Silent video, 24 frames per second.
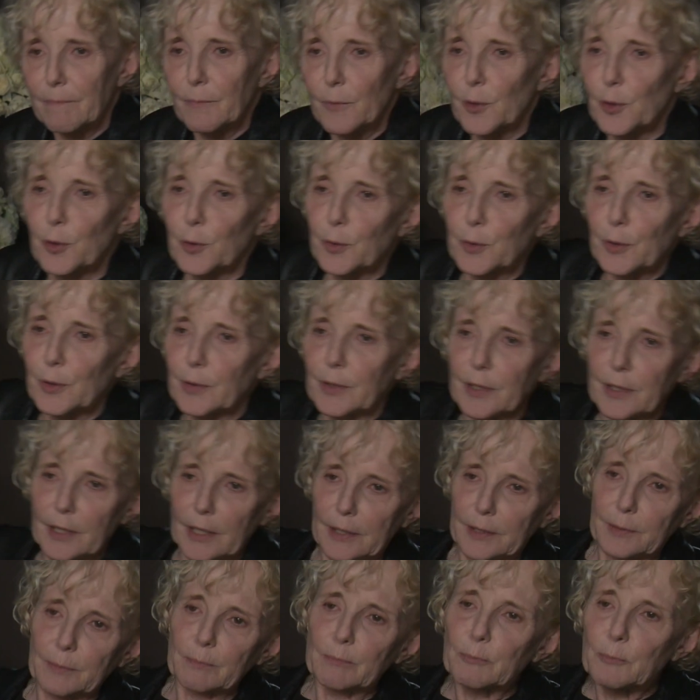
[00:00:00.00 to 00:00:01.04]
You could
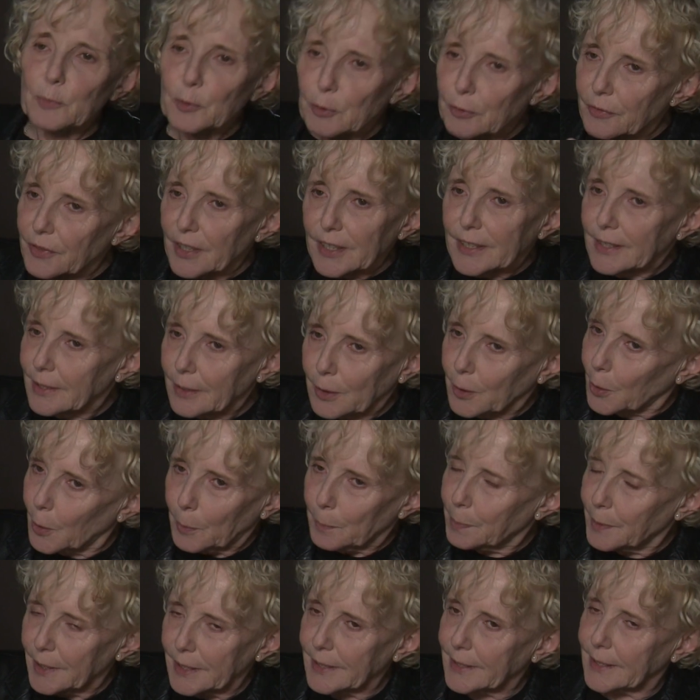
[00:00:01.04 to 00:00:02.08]
not move it
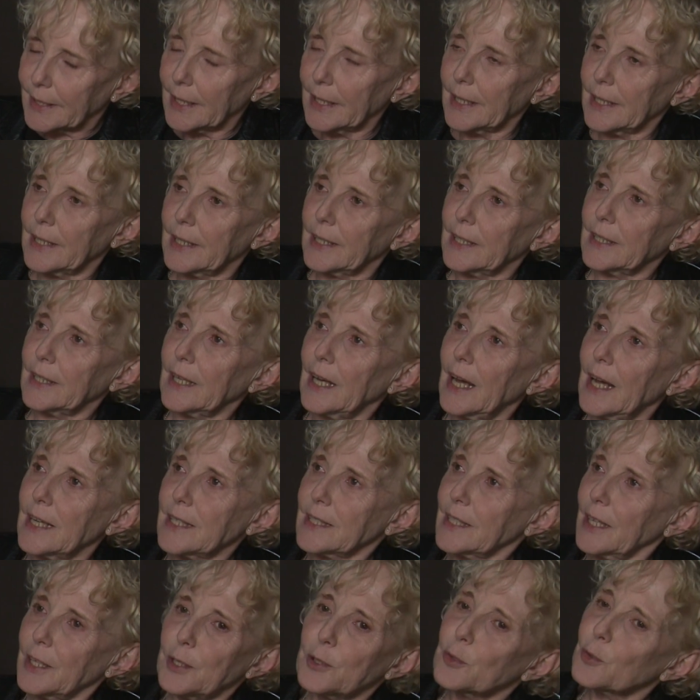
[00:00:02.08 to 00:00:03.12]
completely
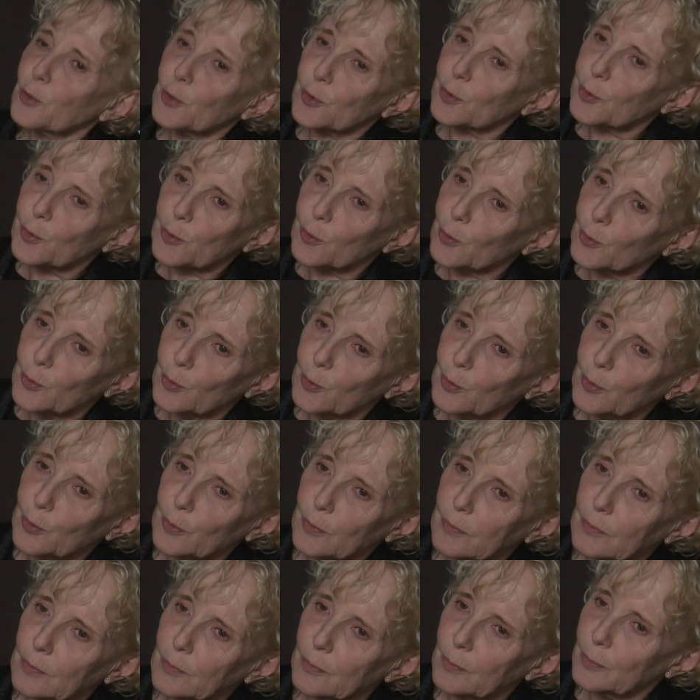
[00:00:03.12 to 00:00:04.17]
as I used to
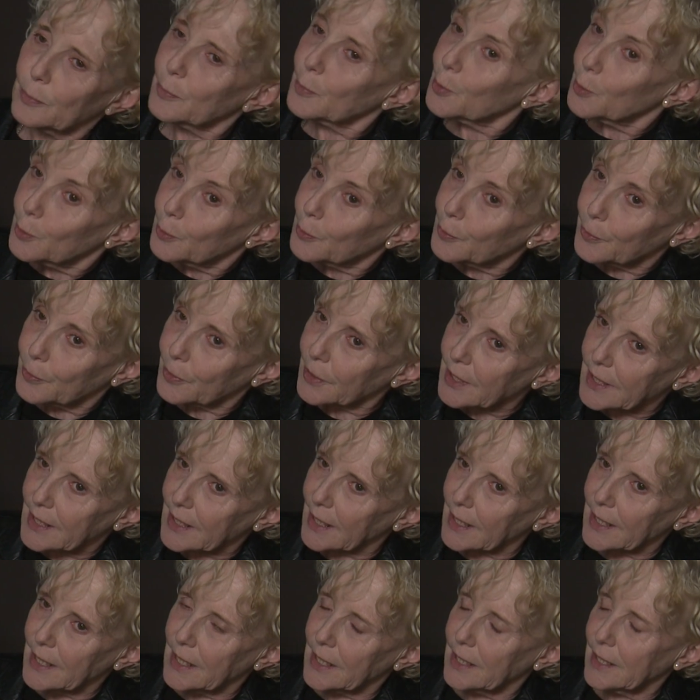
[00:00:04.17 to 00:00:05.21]
move with
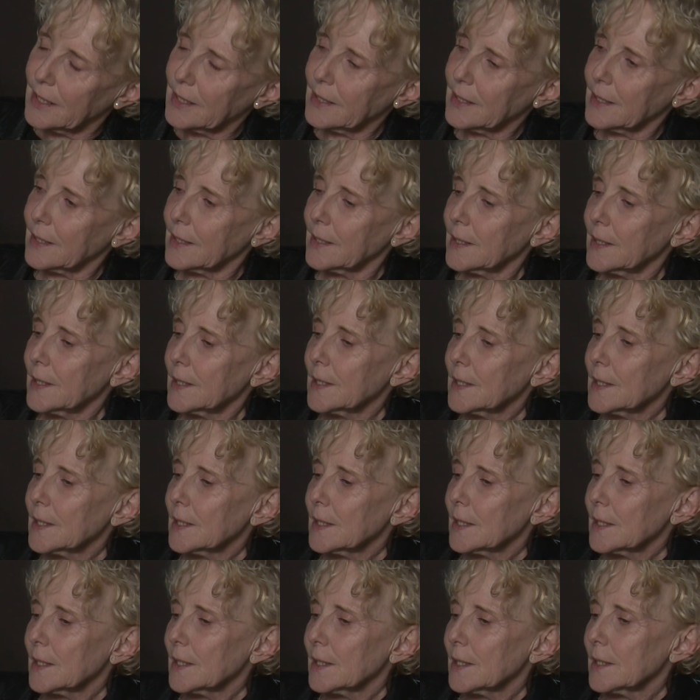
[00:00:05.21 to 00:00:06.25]
Agnès.
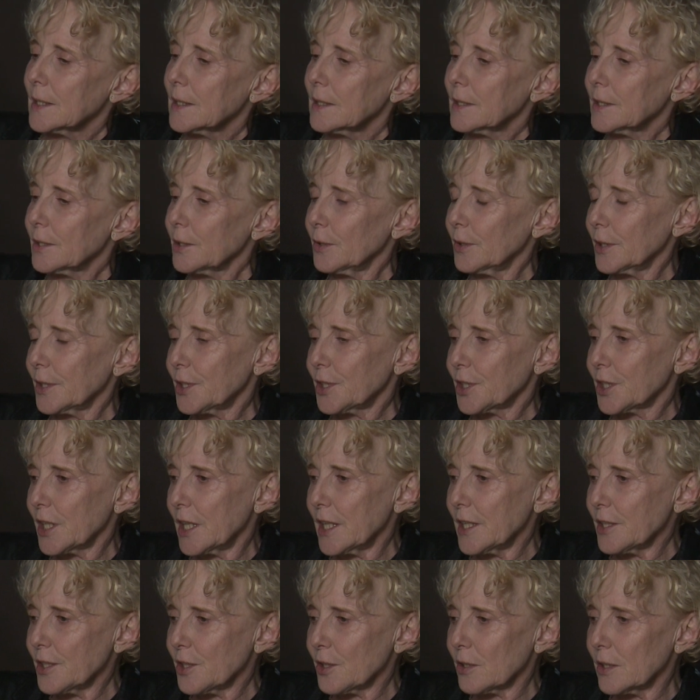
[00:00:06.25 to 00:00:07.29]
So it
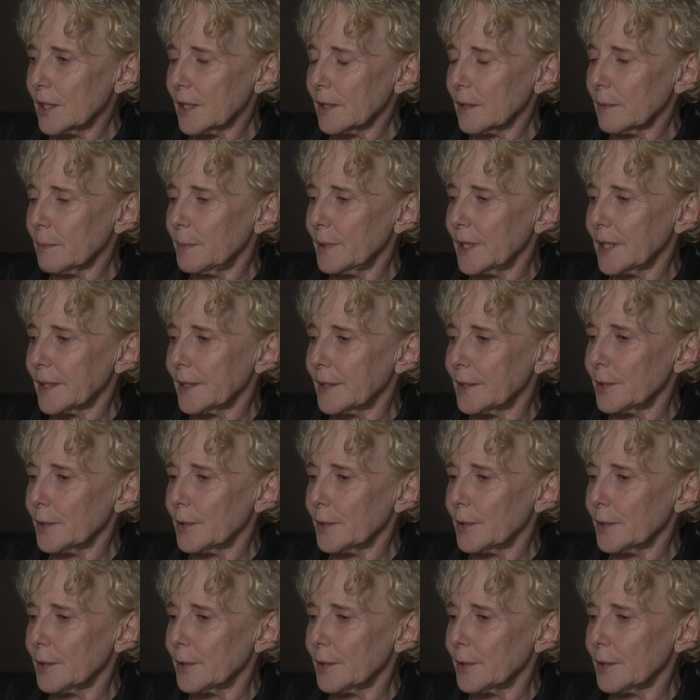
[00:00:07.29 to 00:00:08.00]
changed a little bit.